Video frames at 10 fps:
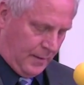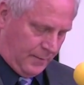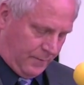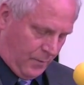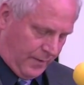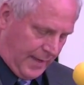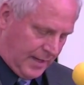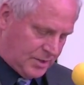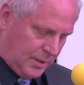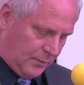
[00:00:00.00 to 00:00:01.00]
For
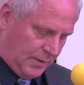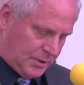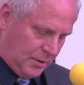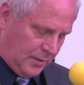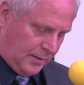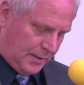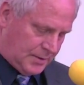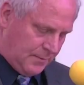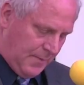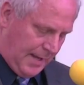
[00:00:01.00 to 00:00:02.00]
they shall return
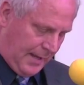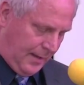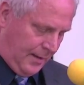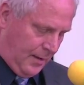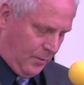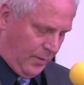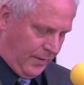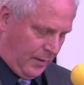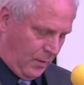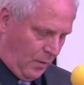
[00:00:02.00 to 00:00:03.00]
unto me with
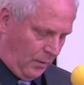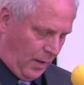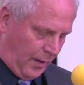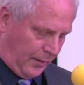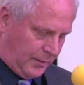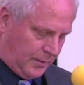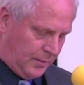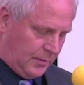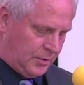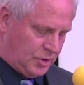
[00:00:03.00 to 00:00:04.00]
their whole heart."
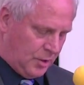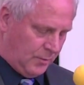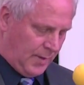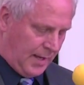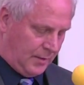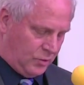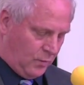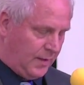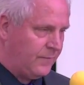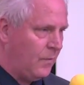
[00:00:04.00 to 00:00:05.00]
Jeremiah
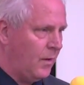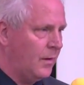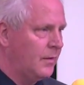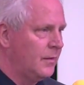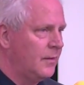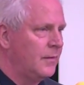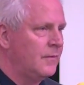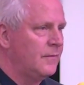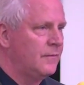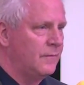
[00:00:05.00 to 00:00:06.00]
24,
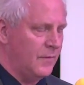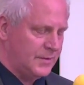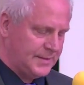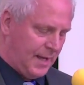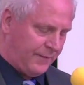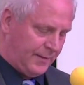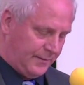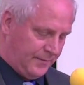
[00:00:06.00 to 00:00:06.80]
verse 7.